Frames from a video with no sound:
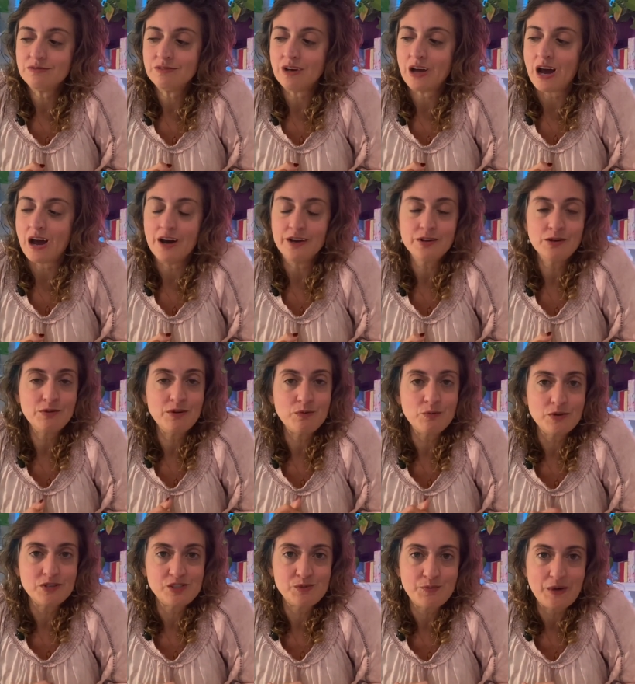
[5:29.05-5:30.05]
Honor and
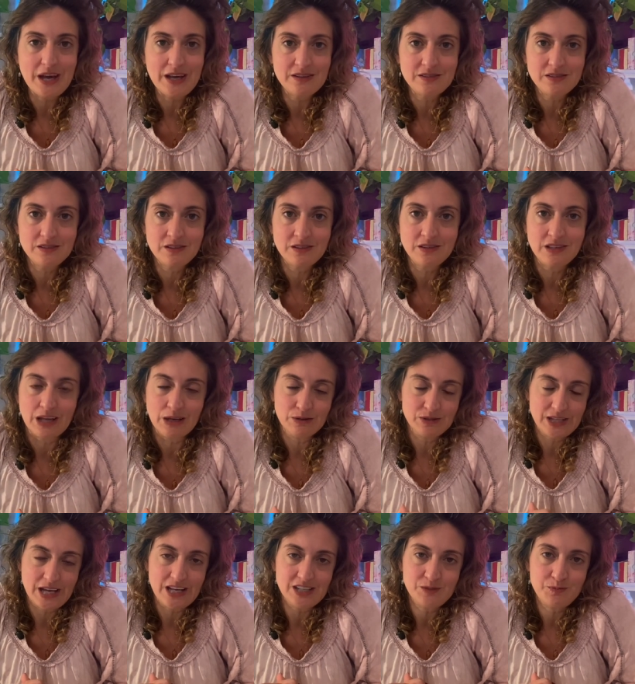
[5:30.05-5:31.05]
respect
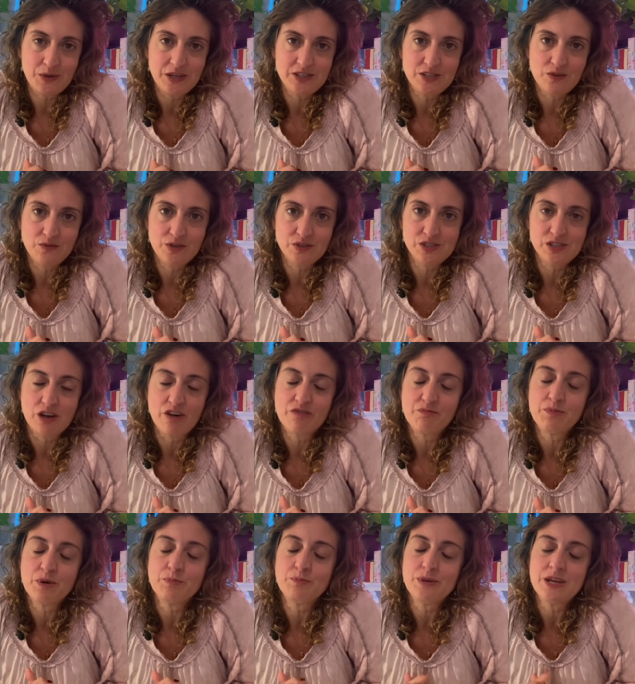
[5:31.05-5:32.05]
those aspects of yourself,
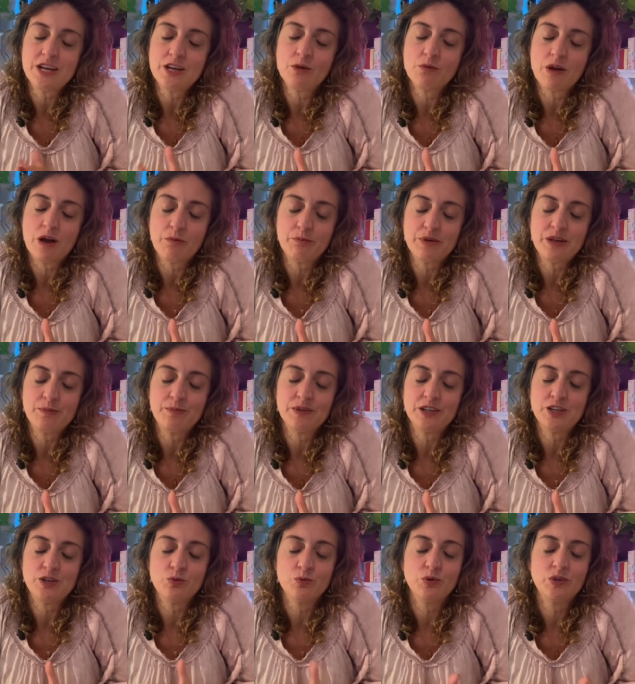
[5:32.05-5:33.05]
but being around people
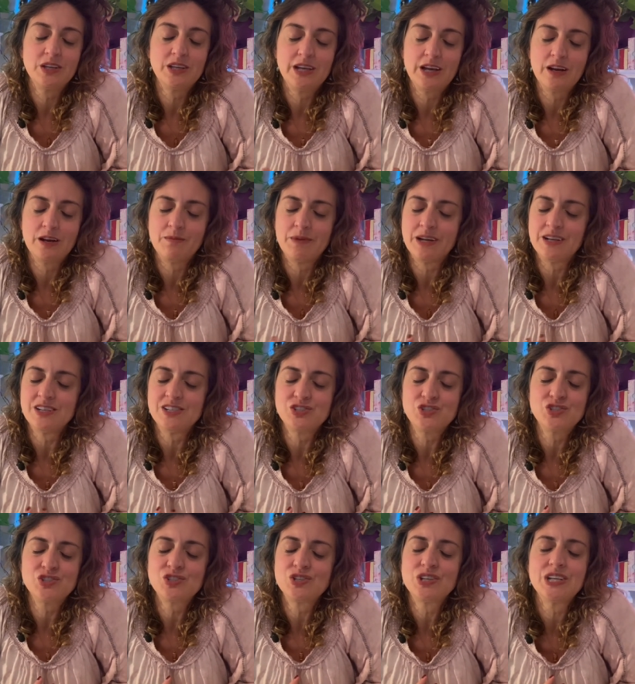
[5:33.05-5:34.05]
that you really care about is
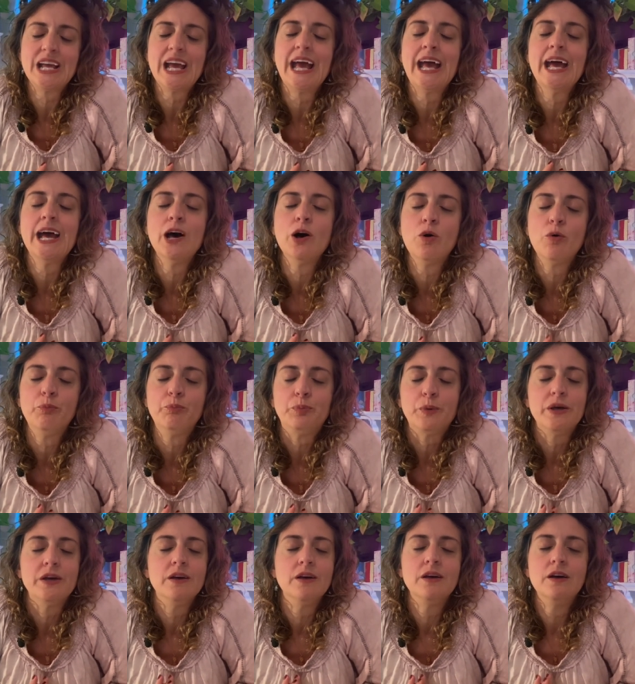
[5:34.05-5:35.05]
just gonna help
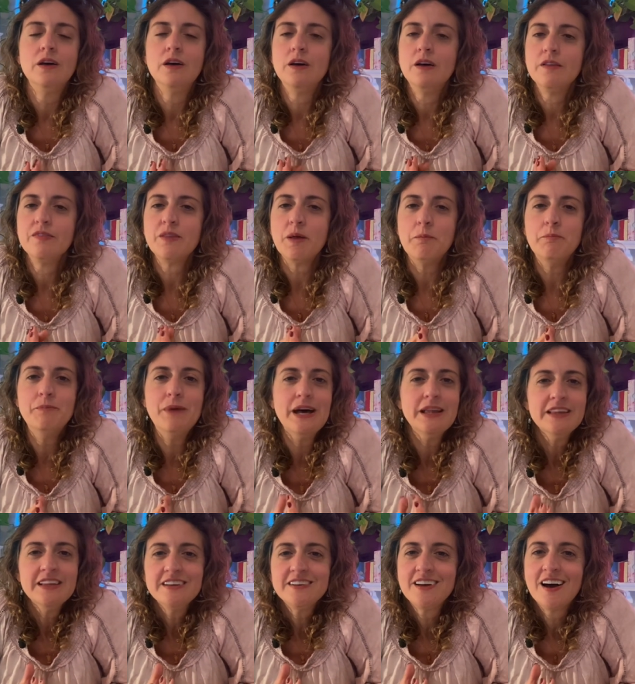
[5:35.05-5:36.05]
the
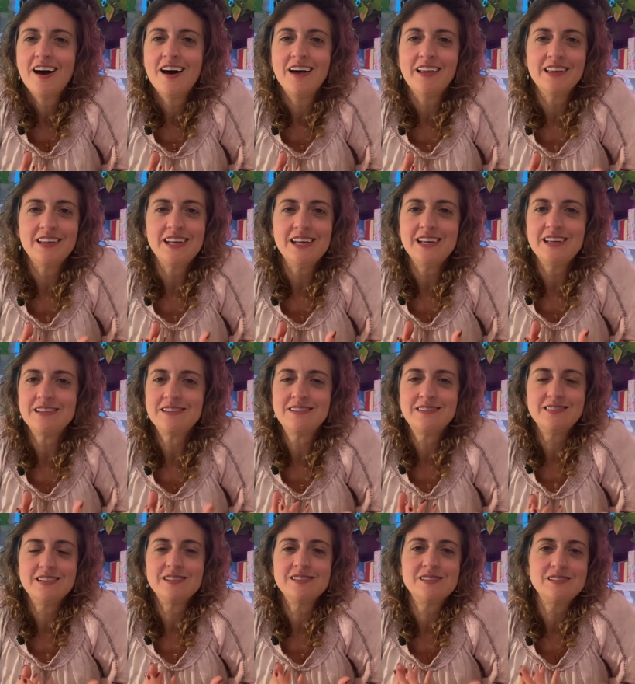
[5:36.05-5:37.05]
melancholy,
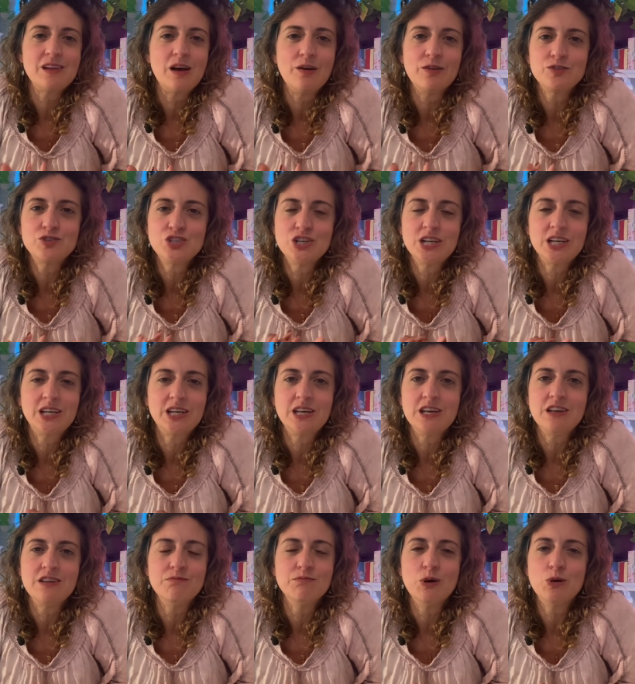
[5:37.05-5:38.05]
nostalgic,
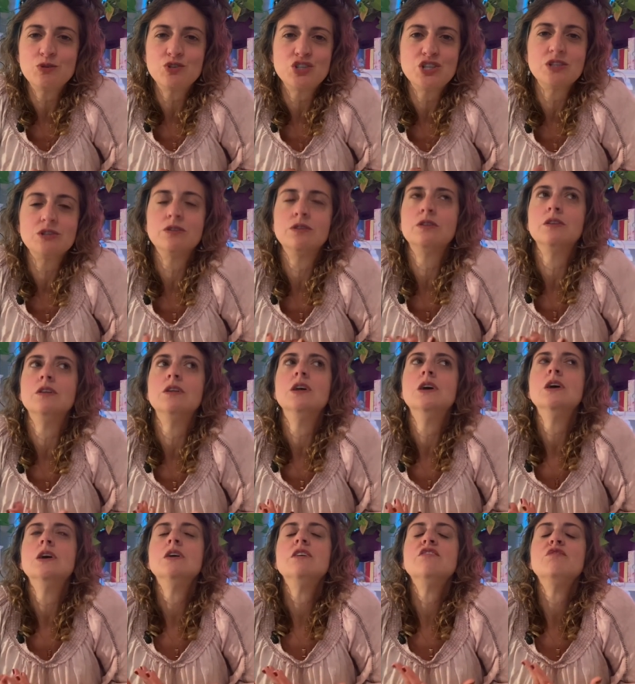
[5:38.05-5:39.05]
emotional
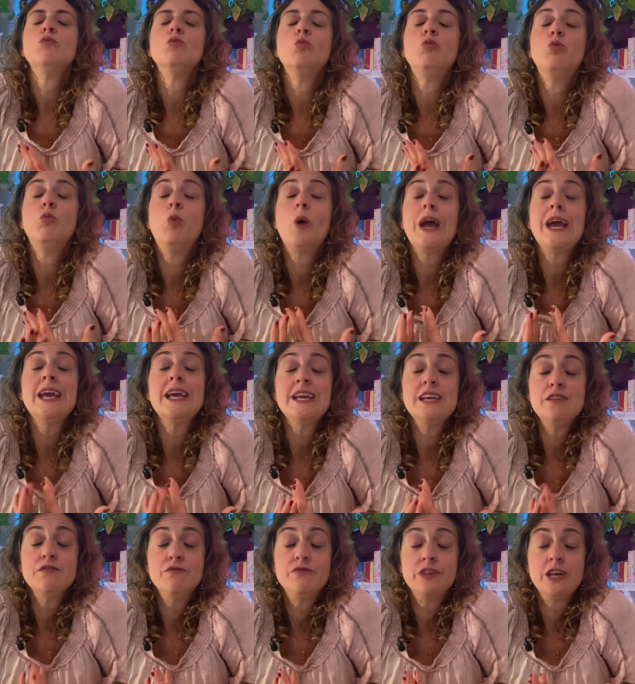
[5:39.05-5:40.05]

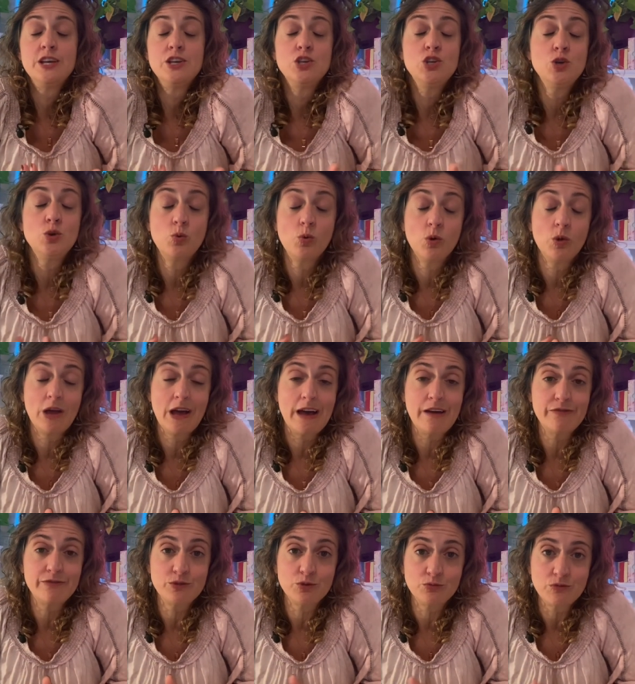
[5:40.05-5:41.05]
wave that you will
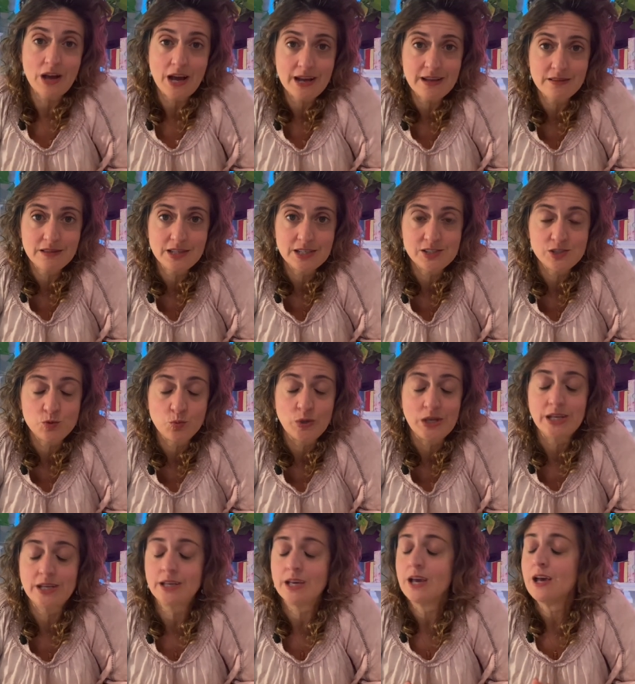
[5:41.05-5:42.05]
have to ride this
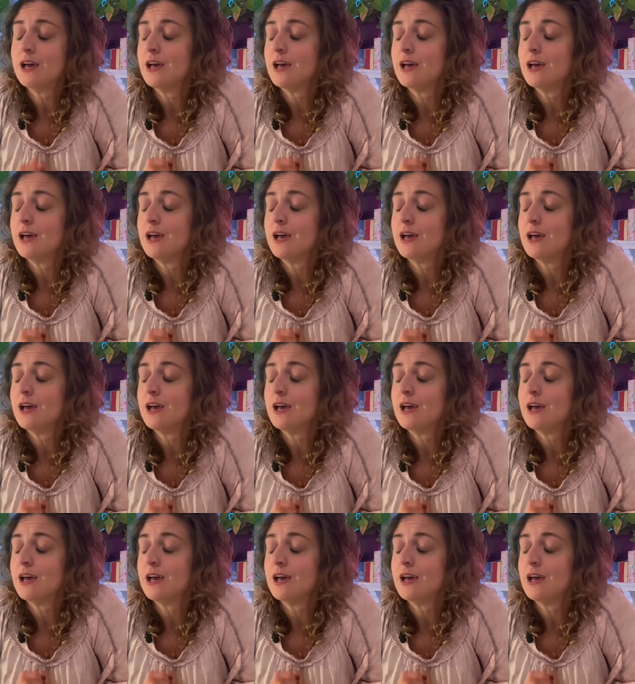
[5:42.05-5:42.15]
week.